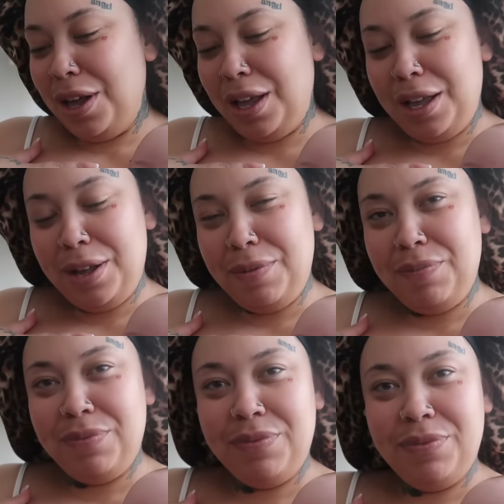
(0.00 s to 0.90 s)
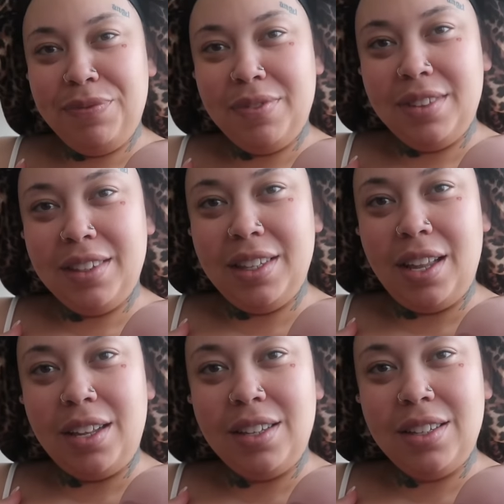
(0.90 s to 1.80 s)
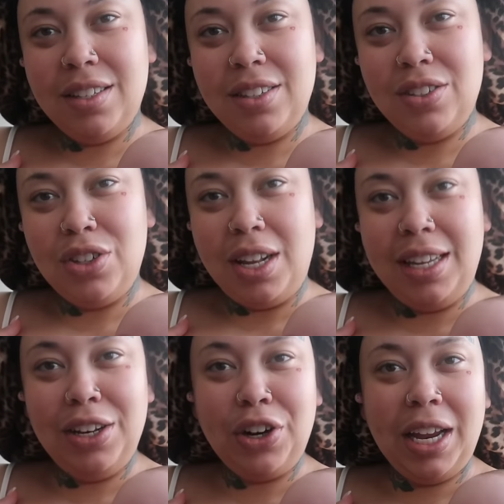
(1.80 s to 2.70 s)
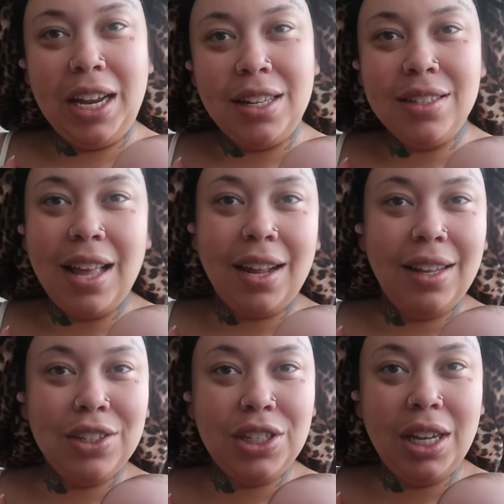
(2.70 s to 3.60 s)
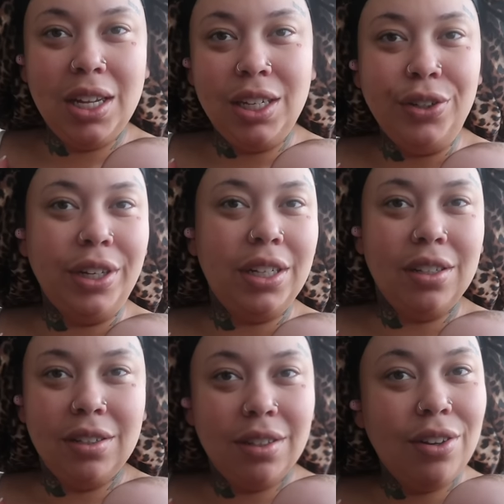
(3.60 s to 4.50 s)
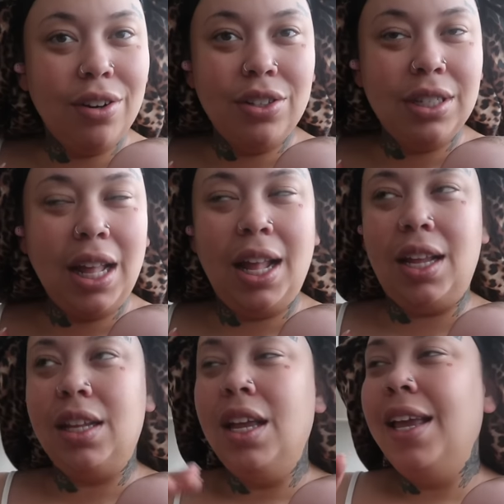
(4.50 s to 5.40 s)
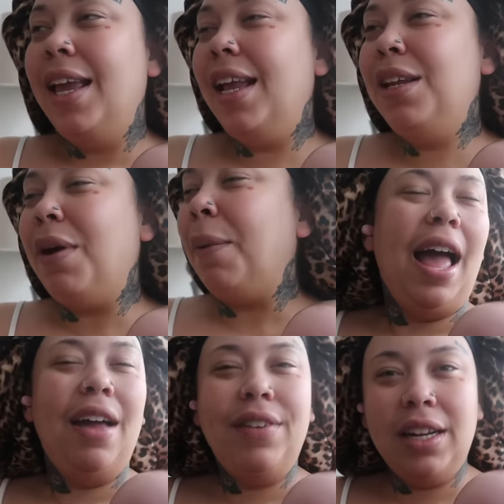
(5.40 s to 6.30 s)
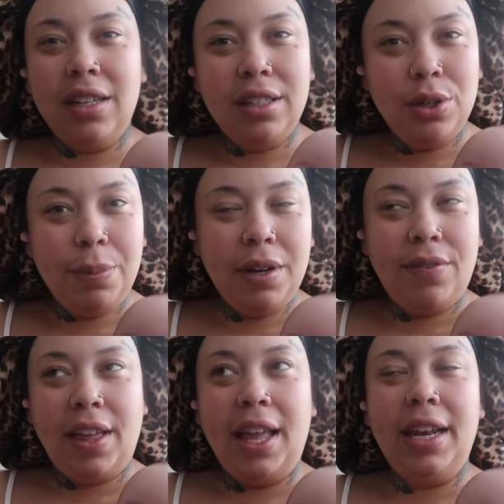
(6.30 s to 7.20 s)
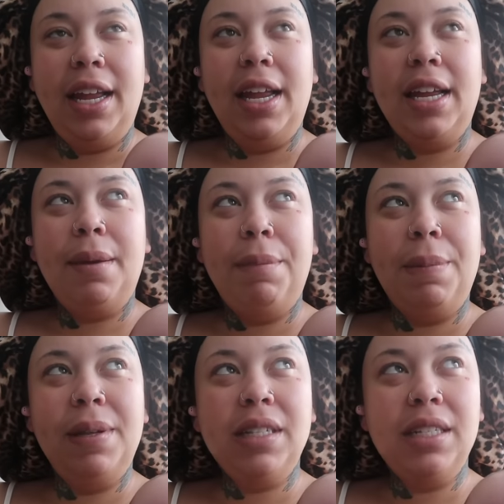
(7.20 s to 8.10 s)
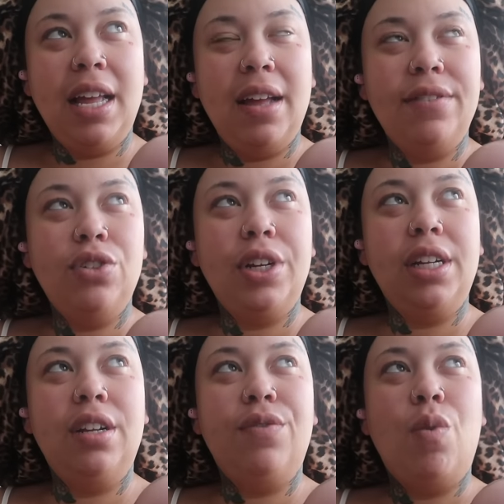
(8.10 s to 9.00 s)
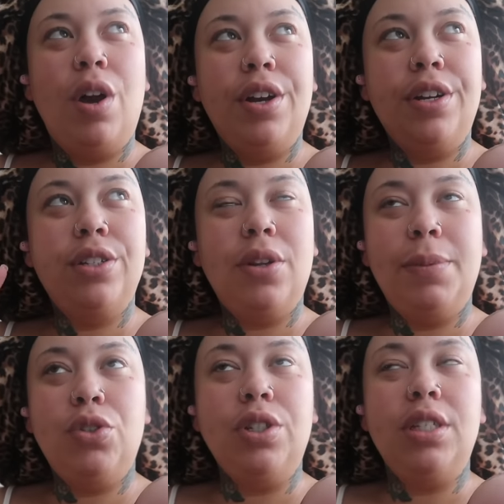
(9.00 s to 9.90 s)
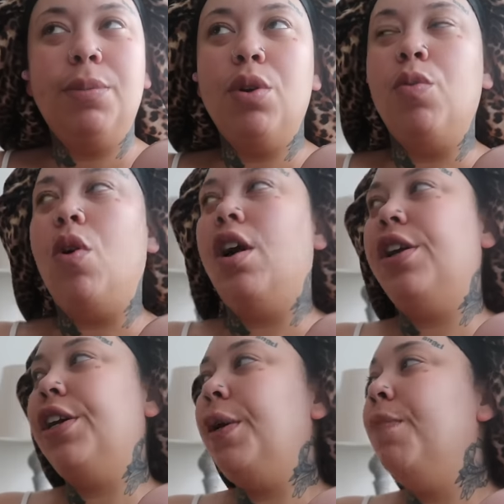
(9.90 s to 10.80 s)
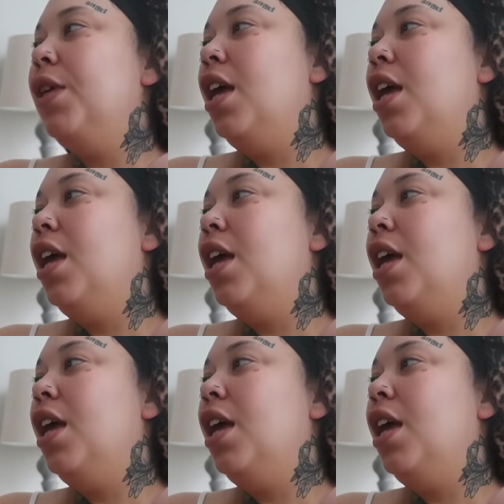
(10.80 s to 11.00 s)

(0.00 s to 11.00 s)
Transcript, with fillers: Um, look. Trying to eat her hands, acting like she's hungry. The girl just ate. Anyway, I have like a little bit of a headache. Maybe it's because I haven't drank enough water, so I'm gonna drink some more water.